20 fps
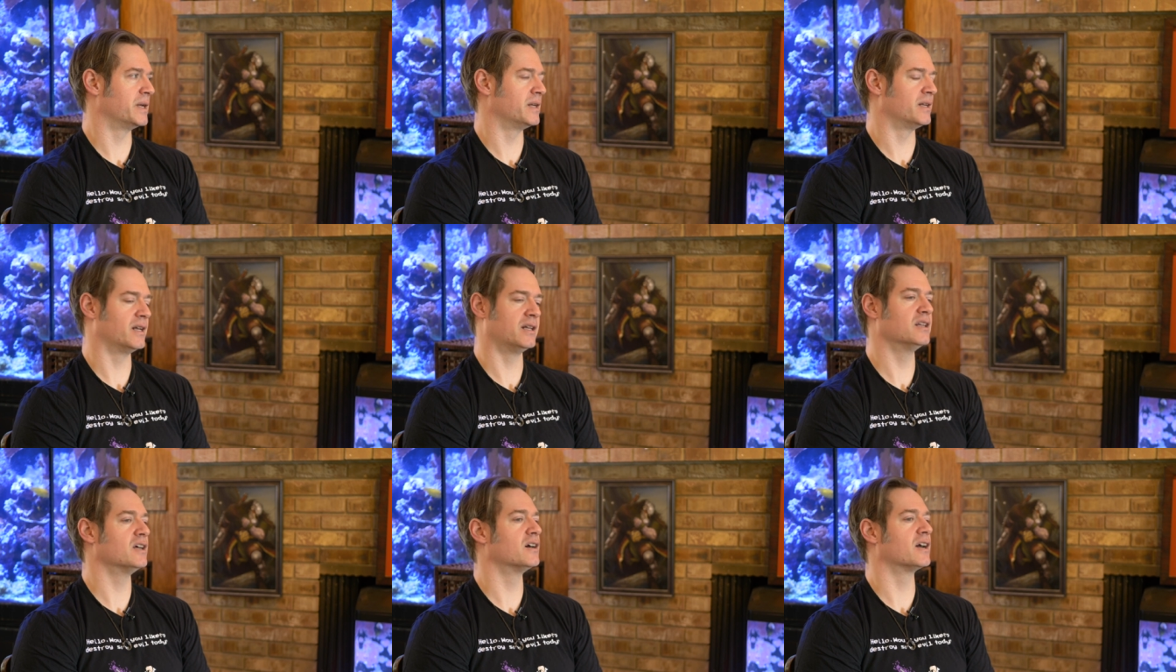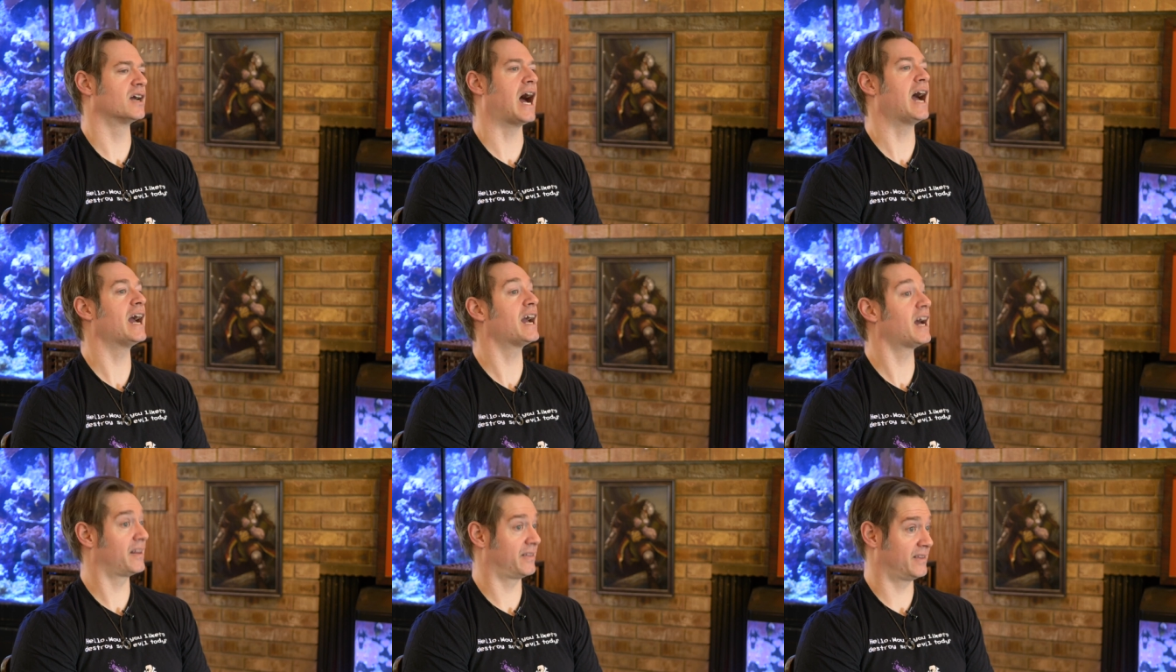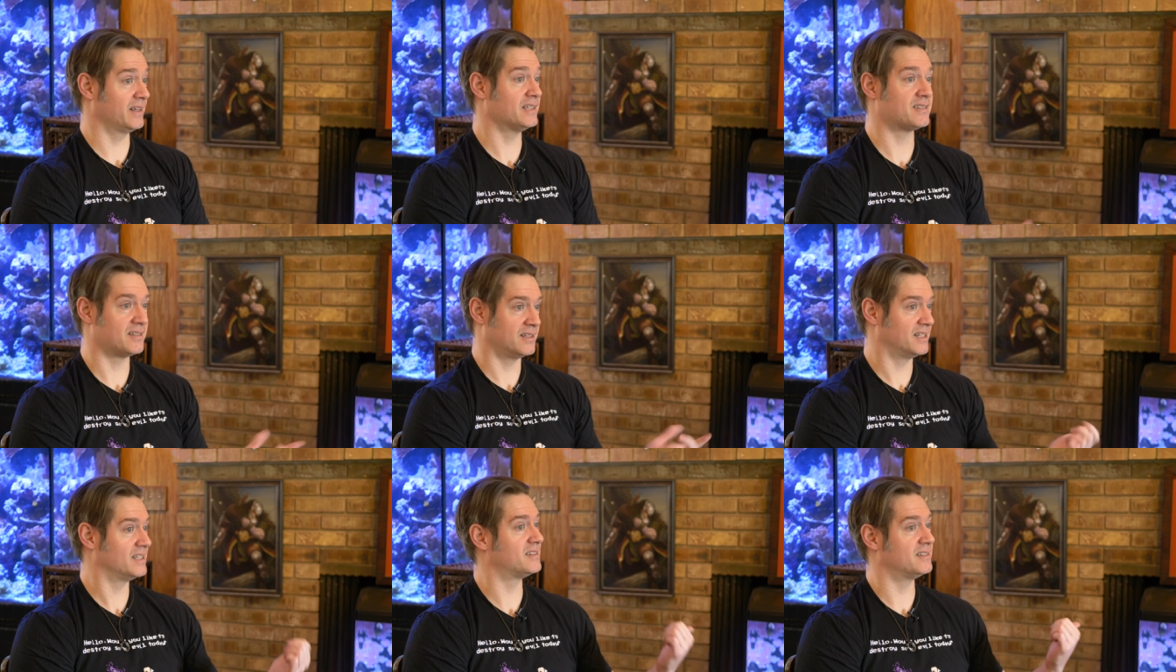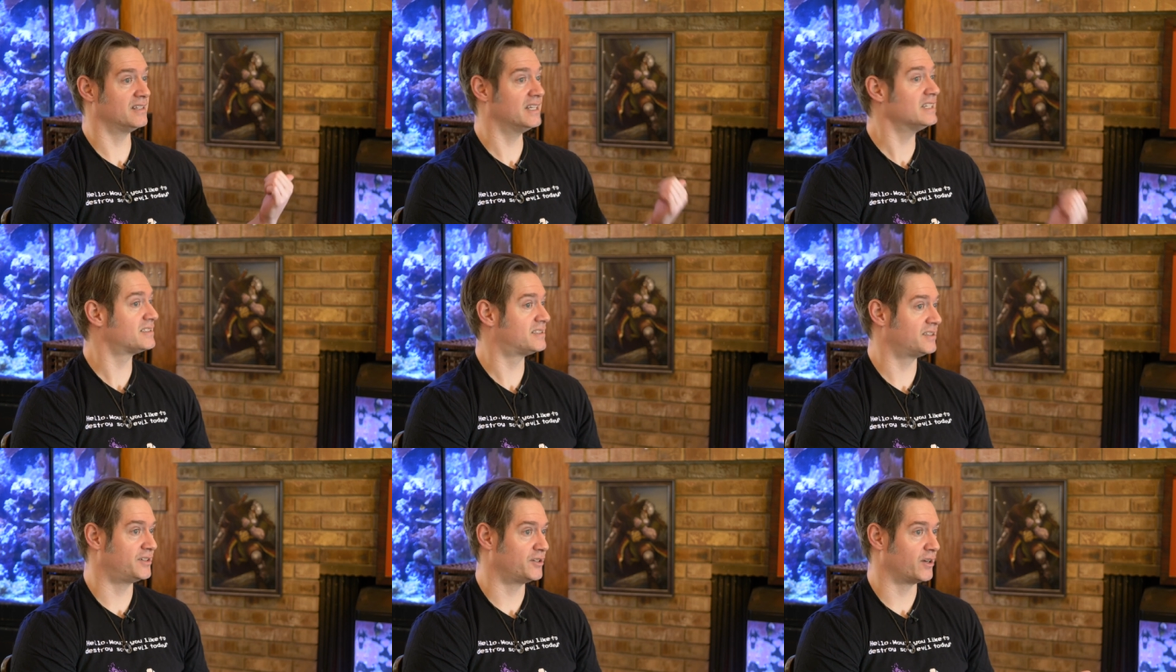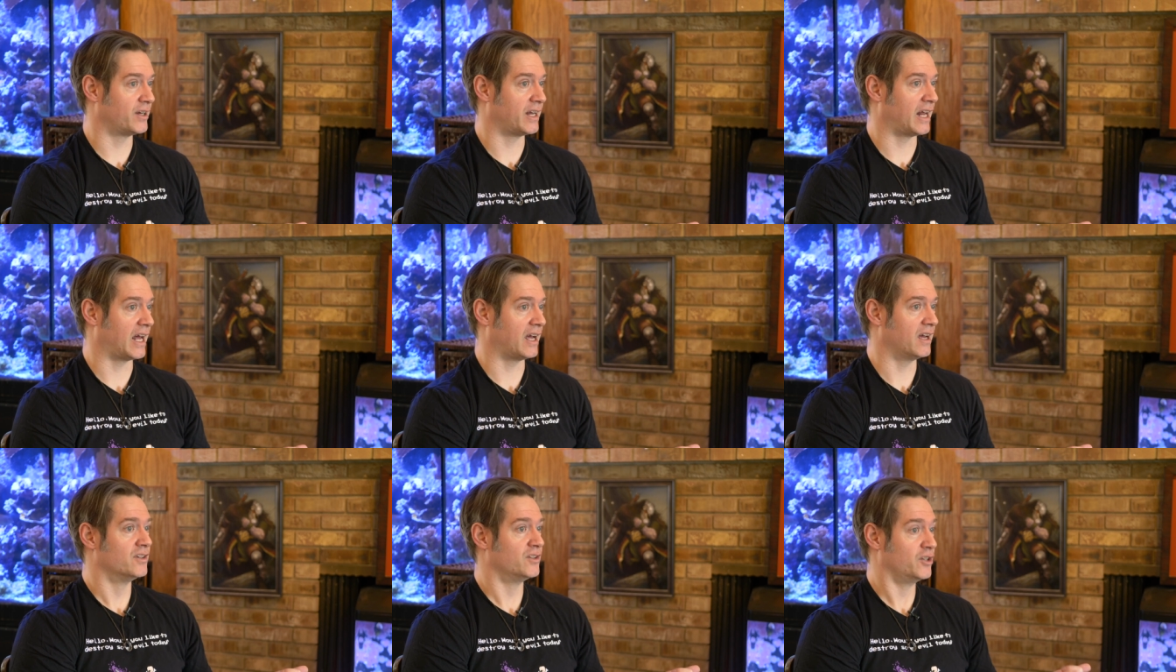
To, look, I got this and this and this to do today.